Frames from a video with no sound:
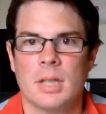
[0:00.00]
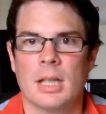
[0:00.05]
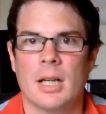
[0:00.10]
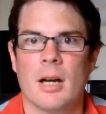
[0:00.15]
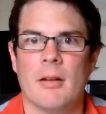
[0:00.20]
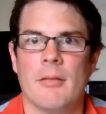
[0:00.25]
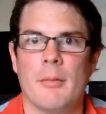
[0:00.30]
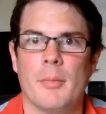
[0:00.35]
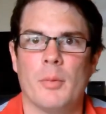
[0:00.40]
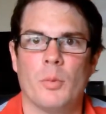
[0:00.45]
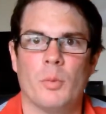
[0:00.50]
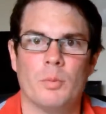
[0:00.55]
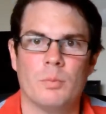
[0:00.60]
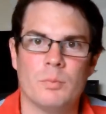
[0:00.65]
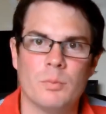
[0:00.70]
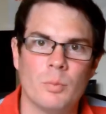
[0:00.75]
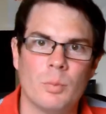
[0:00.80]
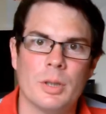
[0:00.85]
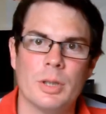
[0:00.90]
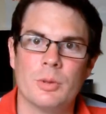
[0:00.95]
I can't remember
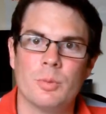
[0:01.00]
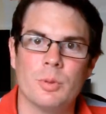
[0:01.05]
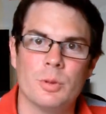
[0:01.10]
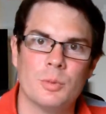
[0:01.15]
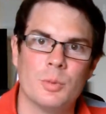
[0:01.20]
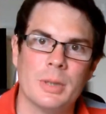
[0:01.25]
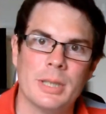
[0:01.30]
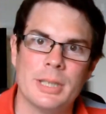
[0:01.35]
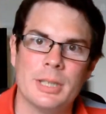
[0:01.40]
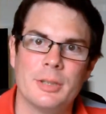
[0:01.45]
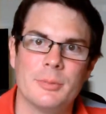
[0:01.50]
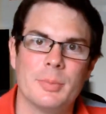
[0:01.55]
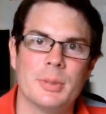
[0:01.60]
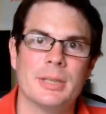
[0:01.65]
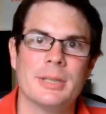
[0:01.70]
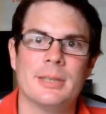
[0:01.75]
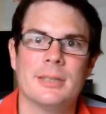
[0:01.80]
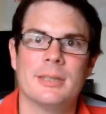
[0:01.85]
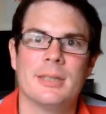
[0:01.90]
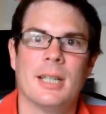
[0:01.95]
which was which,
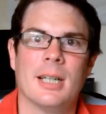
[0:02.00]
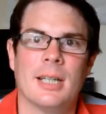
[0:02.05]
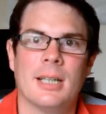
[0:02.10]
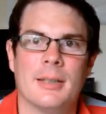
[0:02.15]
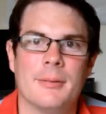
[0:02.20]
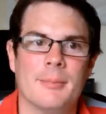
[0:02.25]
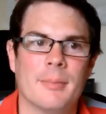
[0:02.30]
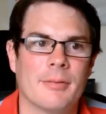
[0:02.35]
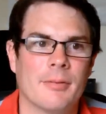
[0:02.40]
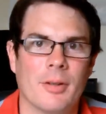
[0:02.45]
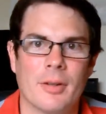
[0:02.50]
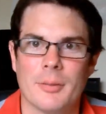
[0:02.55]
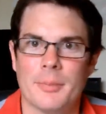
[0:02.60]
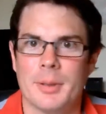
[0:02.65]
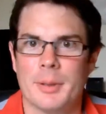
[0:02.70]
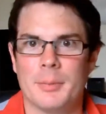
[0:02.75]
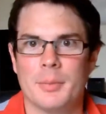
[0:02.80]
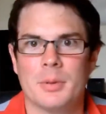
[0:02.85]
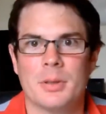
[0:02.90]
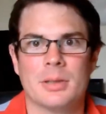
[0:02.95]
but I've got
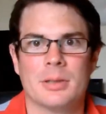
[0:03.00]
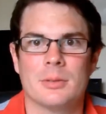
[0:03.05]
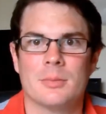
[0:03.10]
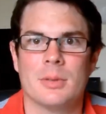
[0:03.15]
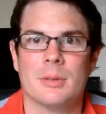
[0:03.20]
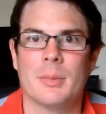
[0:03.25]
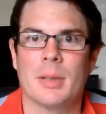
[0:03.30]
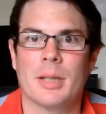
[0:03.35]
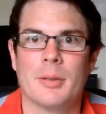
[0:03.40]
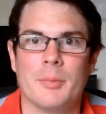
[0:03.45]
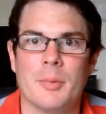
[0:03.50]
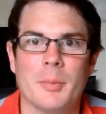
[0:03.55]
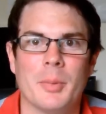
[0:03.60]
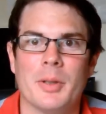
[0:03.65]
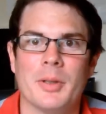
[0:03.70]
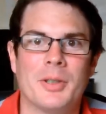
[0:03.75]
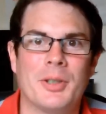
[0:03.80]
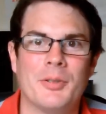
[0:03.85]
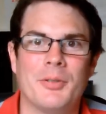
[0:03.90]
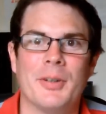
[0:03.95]
the paperwork somewhere, but I can't be
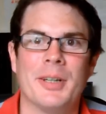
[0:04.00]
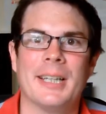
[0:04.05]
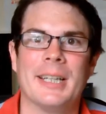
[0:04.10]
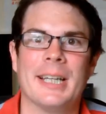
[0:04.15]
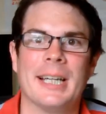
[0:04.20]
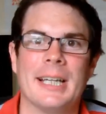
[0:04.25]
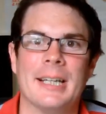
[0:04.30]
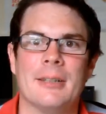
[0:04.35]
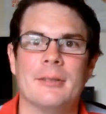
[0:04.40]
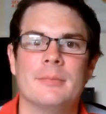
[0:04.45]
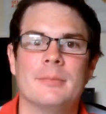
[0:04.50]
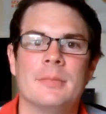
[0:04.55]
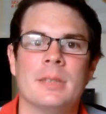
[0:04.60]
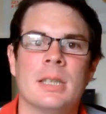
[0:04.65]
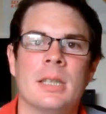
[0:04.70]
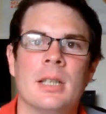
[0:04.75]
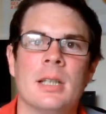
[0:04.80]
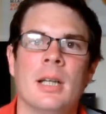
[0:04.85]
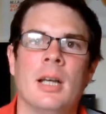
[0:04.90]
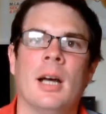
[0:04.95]
bothered to find it out.
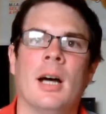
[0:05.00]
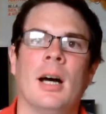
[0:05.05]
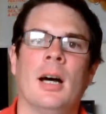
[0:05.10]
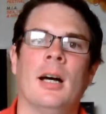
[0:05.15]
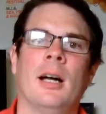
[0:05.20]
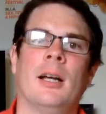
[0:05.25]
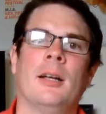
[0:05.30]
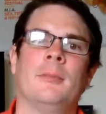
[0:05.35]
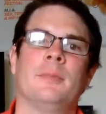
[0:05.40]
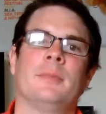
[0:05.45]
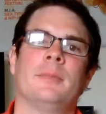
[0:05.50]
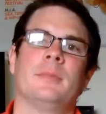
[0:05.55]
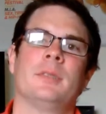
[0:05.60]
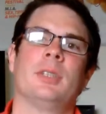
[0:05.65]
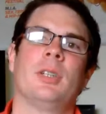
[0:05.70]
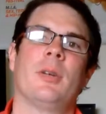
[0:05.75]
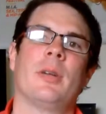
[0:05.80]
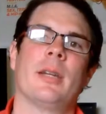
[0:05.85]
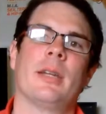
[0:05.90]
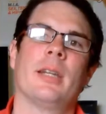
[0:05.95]

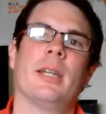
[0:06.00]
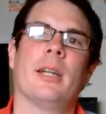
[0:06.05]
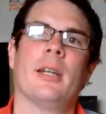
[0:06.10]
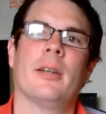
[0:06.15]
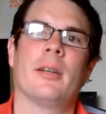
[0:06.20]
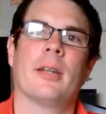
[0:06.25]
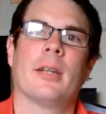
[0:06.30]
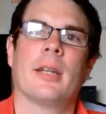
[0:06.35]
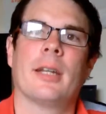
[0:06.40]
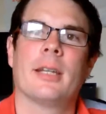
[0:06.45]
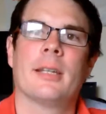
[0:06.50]
So, you know,